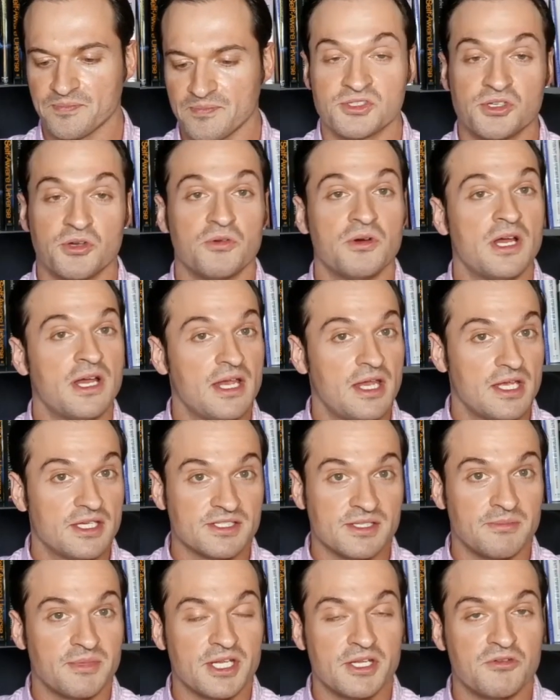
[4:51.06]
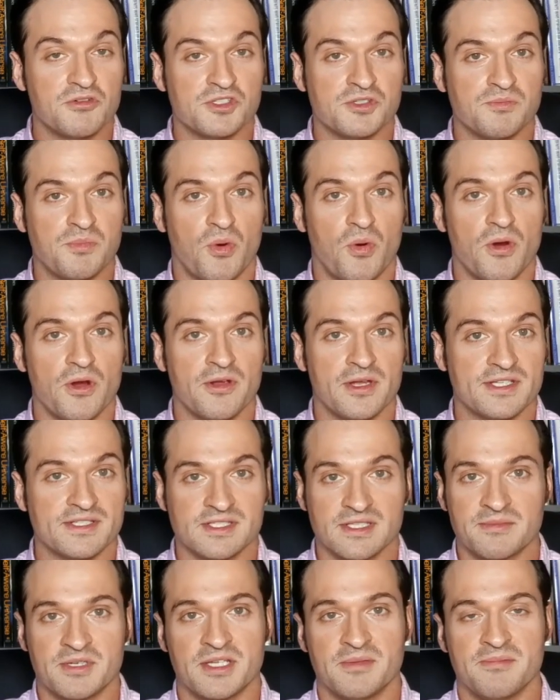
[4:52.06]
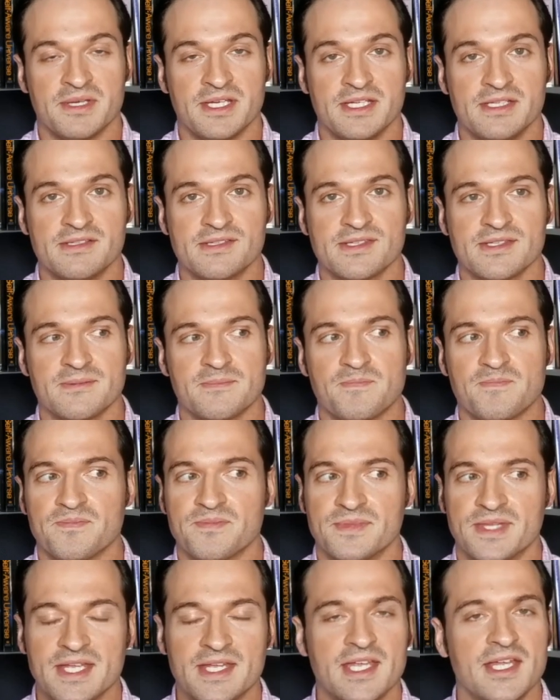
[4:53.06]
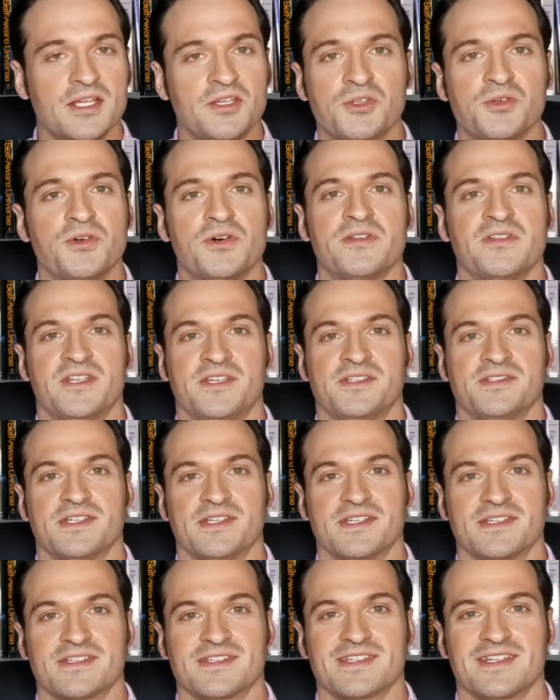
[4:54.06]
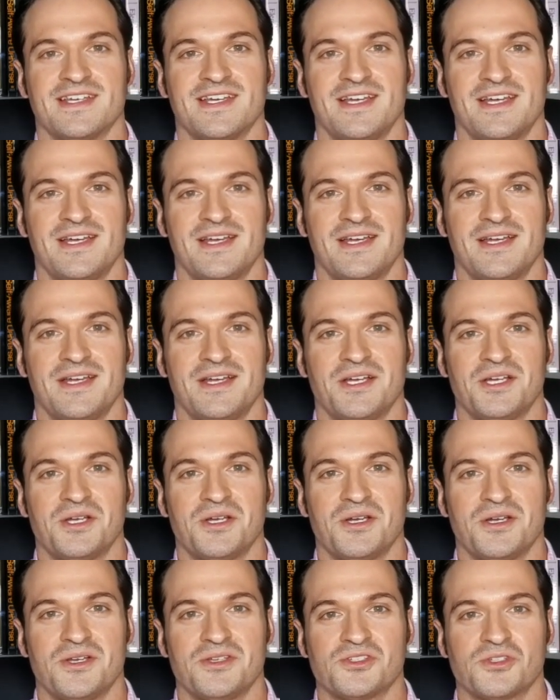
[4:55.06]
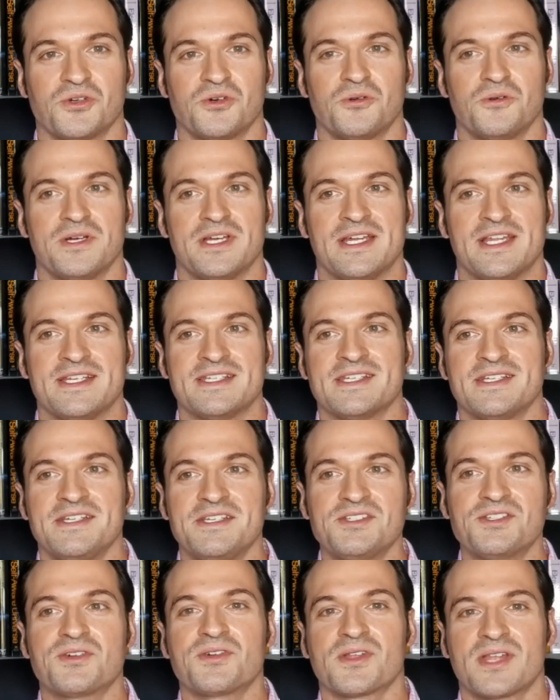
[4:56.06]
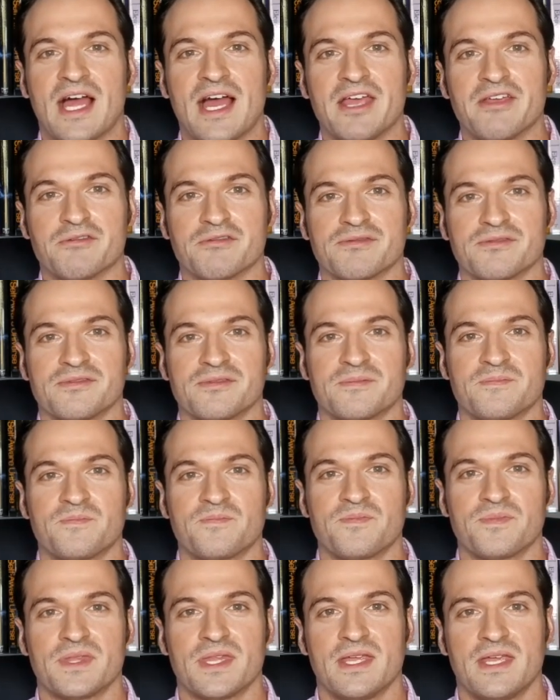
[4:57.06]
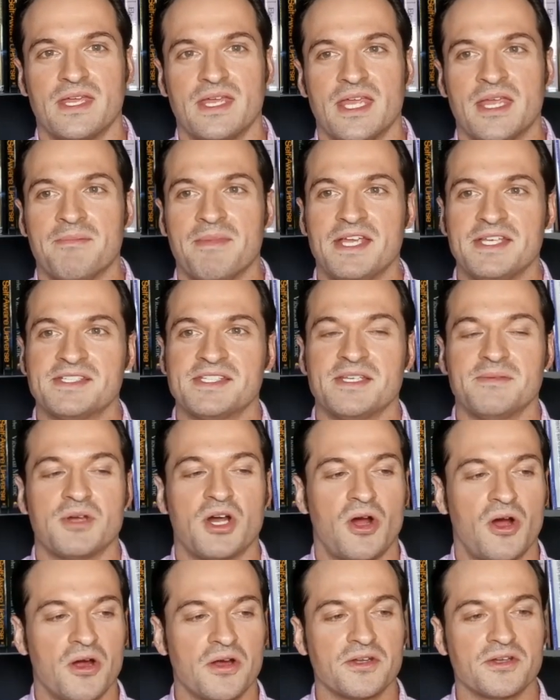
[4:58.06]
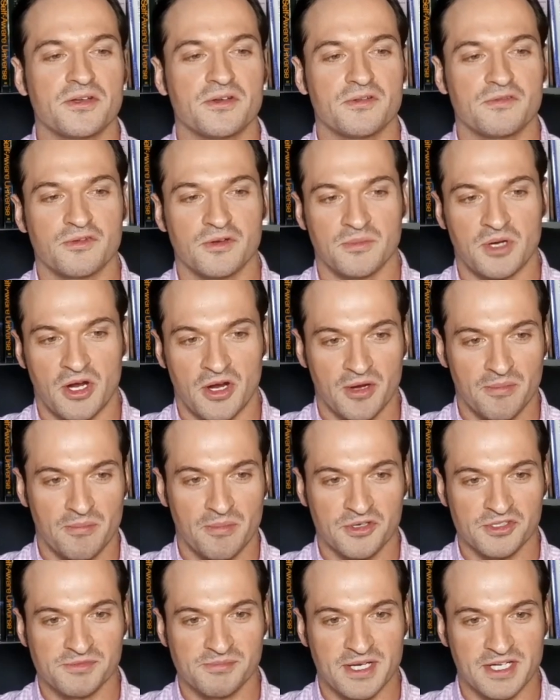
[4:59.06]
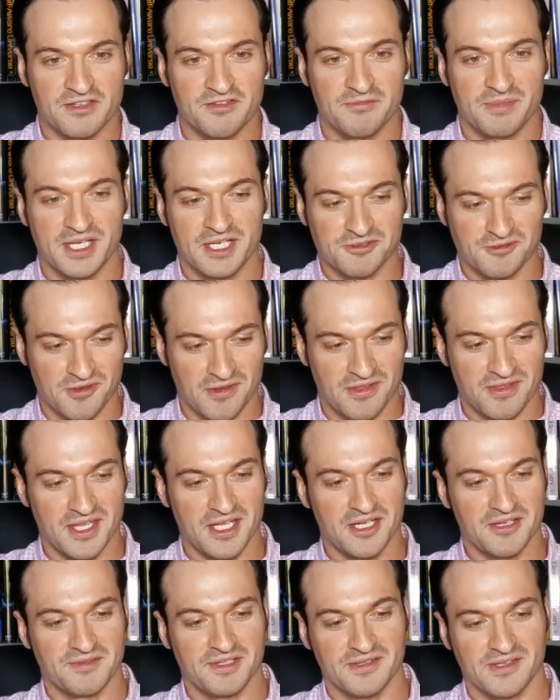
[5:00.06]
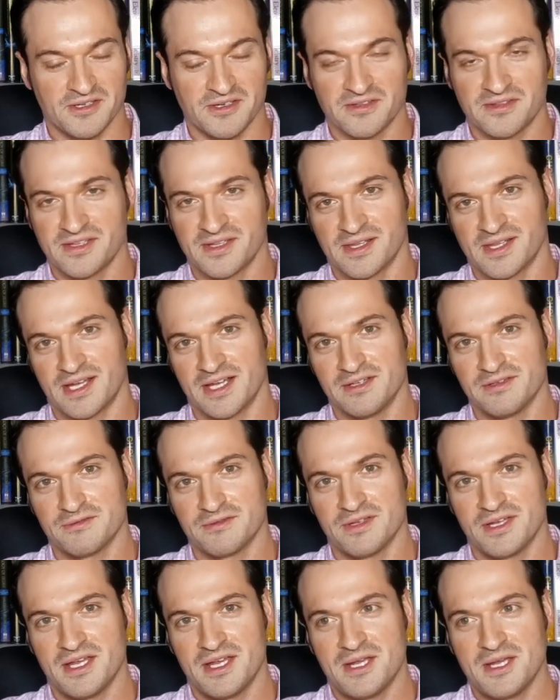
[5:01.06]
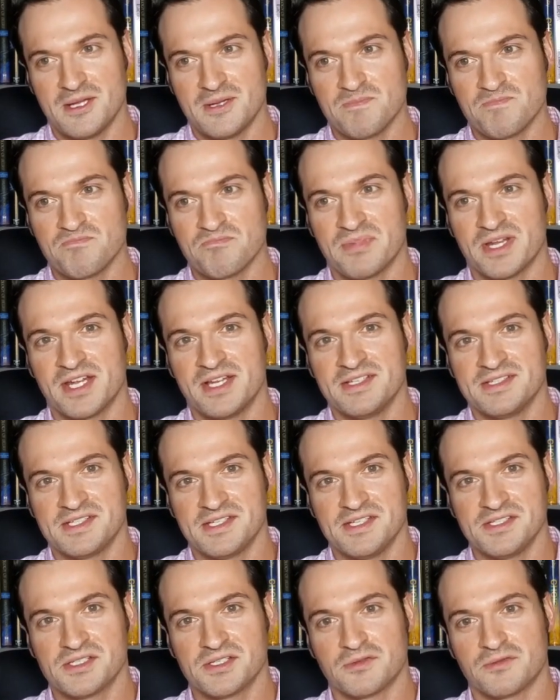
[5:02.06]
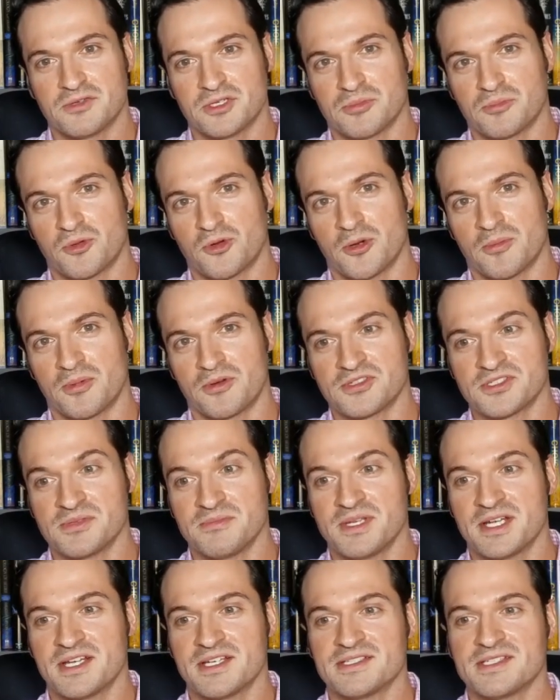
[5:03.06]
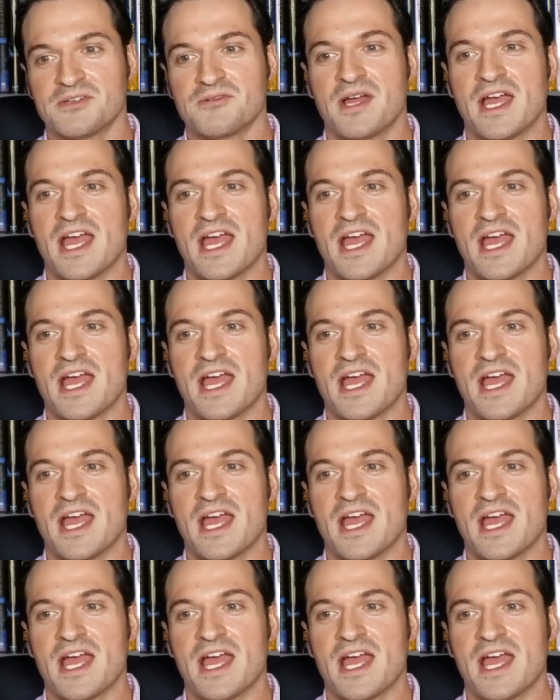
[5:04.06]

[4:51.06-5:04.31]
So somebody who's poor, has limited means, they can't do all these things. So it is an easier life. It may seem harder from our perspective because we think of the earthly life, but it is easier for the poor person because they